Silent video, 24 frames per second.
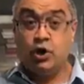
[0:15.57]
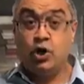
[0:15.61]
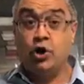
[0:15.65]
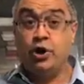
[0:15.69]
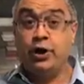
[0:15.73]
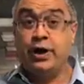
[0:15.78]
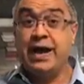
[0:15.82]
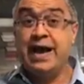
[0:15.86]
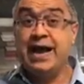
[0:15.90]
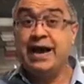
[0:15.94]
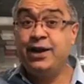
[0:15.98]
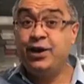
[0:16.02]

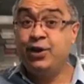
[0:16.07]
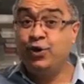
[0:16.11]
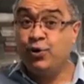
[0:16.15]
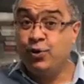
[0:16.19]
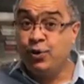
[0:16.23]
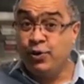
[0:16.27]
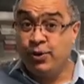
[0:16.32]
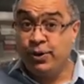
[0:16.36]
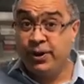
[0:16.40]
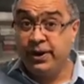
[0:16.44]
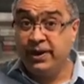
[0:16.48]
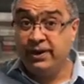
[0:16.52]

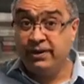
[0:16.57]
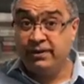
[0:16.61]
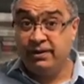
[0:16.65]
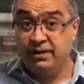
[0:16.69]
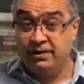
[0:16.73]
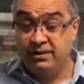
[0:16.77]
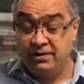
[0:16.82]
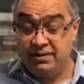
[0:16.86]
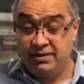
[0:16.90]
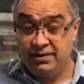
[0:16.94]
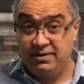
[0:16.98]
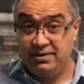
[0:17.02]
oregano oil
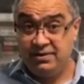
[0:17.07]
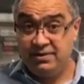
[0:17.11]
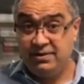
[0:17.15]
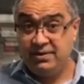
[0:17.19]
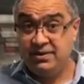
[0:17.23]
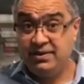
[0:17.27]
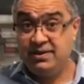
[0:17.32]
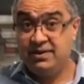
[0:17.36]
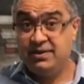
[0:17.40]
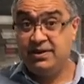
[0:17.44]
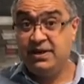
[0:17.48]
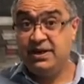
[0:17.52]

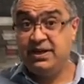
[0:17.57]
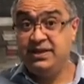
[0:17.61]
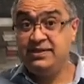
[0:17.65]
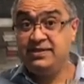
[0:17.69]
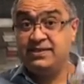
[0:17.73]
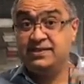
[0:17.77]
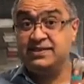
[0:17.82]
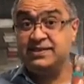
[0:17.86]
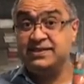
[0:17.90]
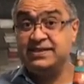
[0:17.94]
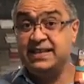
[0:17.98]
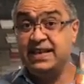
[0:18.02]
is
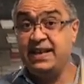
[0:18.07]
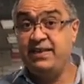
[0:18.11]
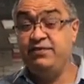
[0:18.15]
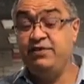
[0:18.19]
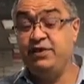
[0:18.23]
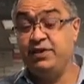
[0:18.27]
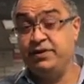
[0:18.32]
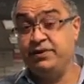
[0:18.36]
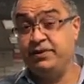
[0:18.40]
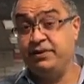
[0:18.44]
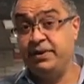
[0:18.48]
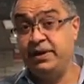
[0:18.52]
a
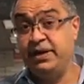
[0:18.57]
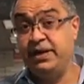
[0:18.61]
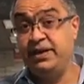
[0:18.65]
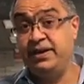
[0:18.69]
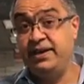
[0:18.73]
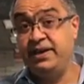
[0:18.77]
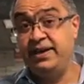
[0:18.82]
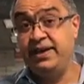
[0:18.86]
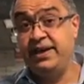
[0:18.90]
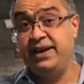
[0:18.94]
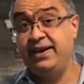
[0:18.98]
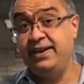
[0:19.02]
savior
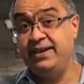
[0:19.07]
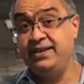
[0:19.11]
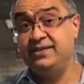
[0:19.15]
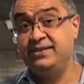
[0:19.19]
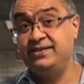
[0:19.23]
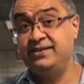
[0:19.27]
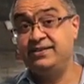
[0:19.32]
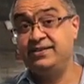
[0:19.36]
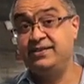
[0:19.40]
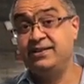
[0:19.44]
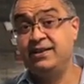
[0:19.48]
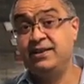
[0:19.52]
in
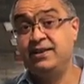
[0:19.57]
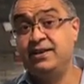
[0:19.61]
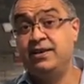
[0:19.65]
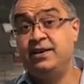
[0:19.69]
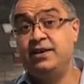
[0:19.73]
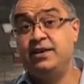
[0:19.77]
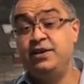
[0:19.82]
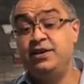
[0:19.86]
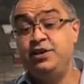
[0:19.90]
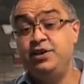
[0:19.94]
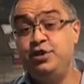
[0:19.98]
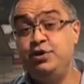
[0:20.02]
case
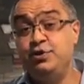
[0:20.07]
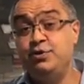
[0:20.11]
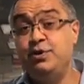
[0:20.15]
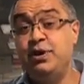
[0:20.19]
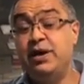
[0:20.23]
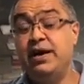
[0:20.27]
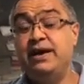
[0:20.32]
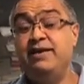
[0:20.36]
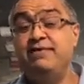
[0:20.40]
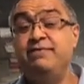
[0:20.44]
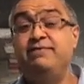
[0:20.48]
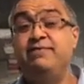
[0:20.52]
you
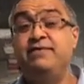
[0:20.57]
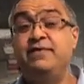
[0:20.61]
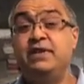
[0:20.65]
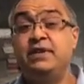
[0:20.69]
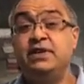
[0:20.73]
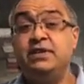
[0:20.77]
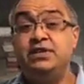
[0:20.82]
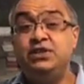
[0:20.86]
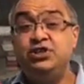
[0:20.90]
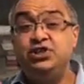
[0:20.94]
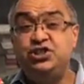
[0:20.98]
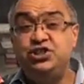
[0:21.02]
have
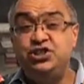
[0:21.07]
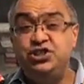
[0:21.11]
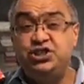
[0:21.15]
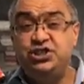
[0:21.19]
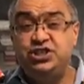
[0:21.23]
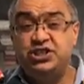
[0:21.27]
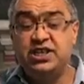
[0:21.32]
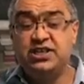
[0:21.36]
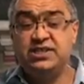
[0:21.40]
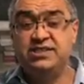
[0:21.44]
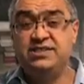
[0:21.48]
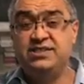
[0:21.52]

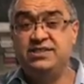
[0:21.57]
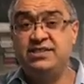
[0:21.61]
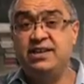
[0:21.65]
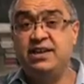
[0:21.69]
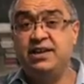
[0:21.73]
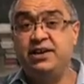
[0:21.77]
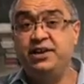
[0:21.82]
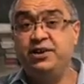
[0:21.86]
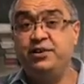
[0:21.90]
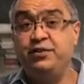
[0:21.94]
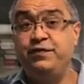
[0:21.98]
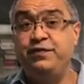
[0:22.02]
just
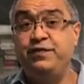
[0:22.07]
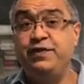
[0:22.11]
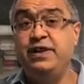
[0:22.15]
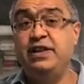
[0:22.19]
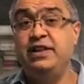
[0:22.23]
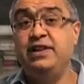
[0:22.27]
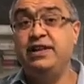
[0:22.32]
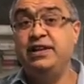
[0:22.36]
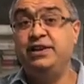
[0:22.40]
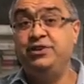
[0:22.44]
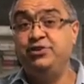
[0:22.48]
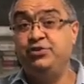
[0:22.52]
started to
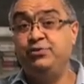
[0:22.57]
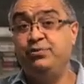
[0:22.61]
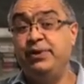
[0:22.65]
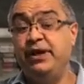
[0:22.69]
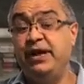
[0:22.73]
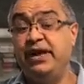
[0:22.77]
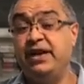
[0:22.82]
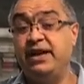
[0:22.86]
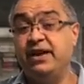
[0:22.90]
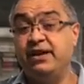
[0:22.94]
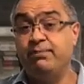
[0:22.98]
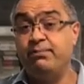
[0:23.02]
feel that you
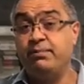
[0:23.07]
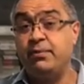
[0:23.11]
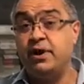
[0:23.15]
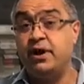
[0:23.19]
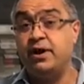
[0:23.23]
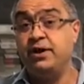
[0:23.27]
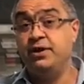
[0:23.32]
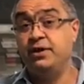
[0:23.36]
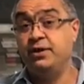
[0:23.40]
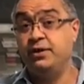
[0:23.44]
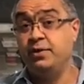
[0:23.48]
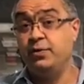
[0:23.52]
may come
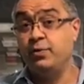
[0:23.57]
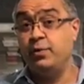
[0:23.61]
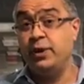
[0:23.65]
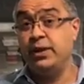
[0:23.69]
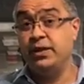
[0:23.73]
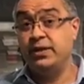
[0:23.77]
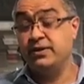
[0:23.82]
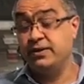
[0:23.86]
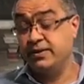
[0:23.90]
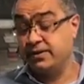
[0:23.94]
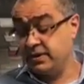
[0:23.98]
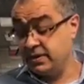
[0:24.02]
under the
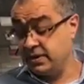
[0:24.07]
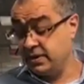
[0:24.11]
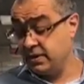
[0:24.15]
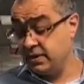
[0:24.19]
weather.